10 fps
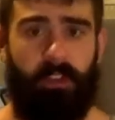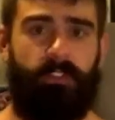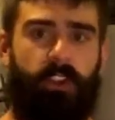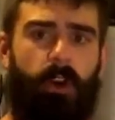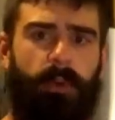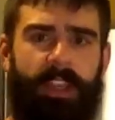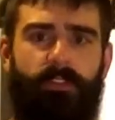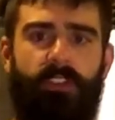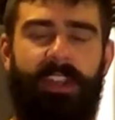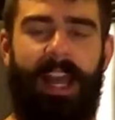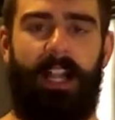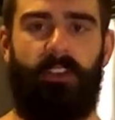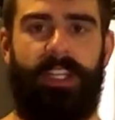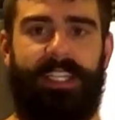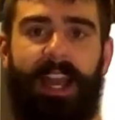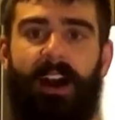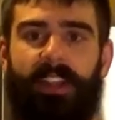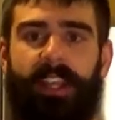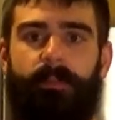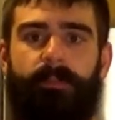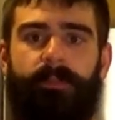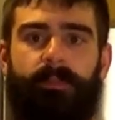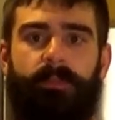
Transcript: So if your calorie counting,